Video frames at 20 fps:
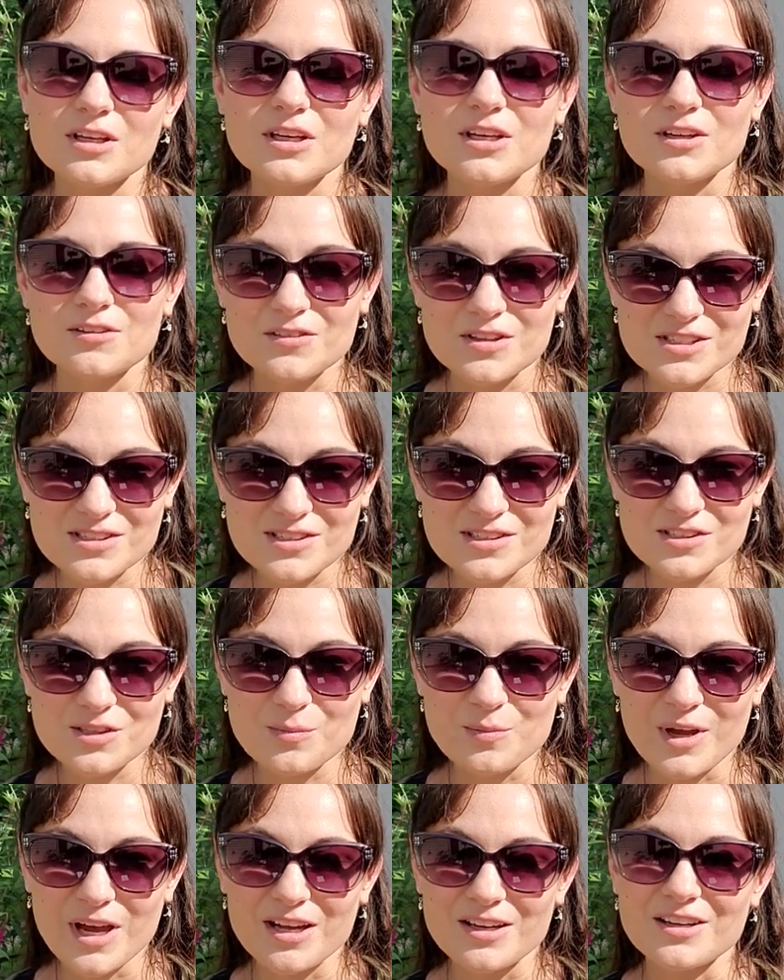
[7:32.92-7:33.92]
If this is a
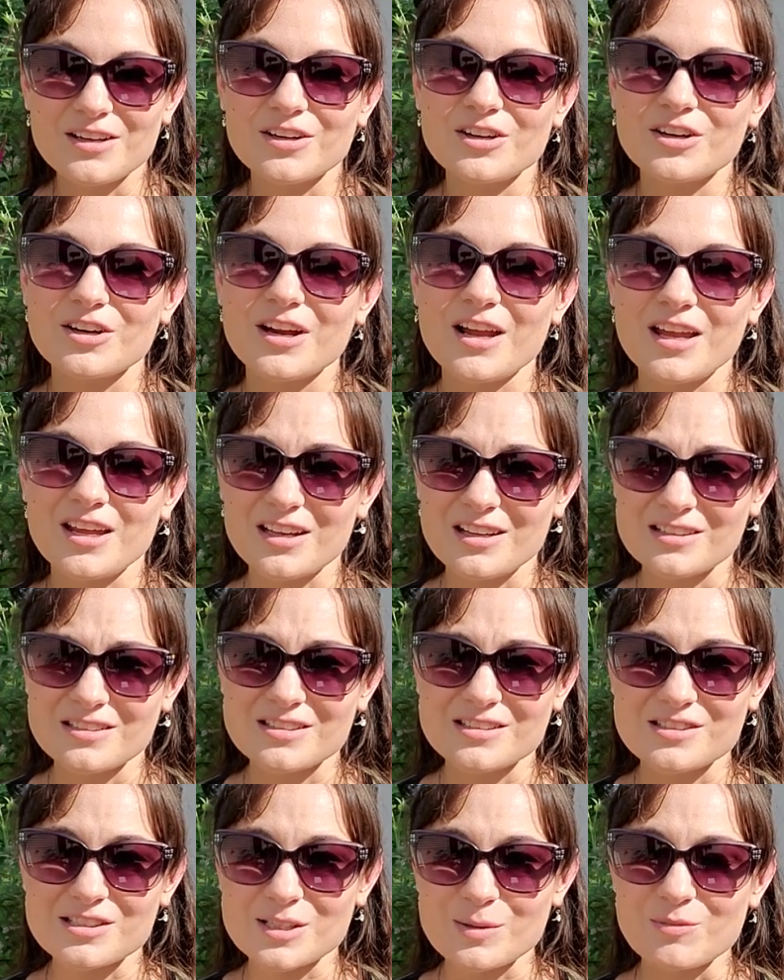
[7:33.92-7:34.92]
bad year
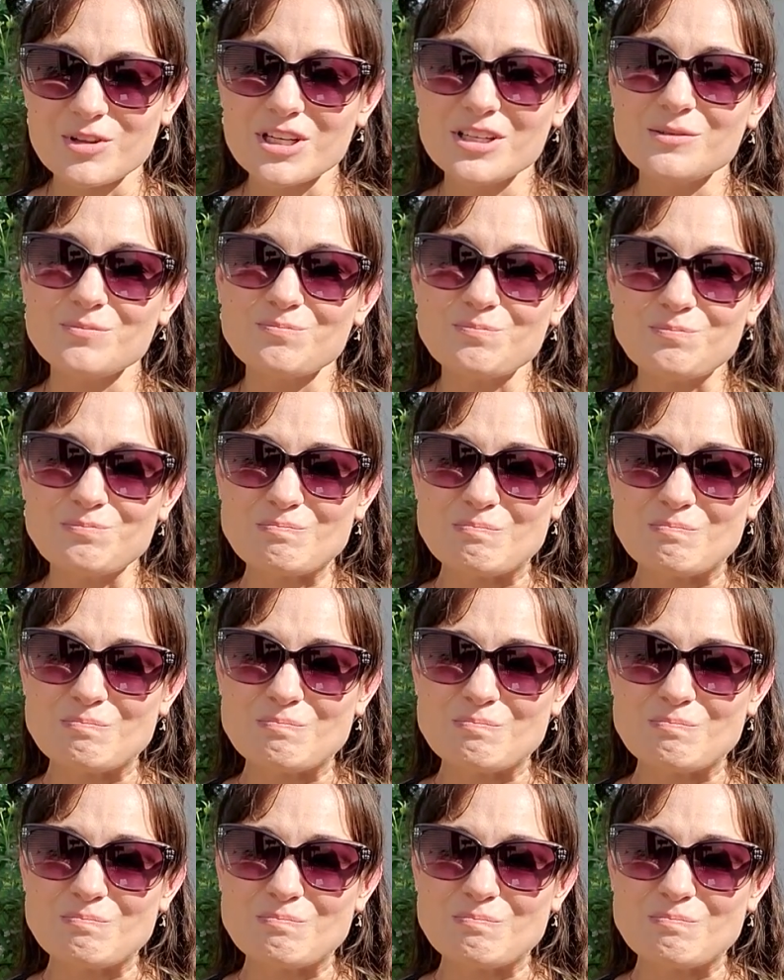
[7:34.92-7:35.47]
and something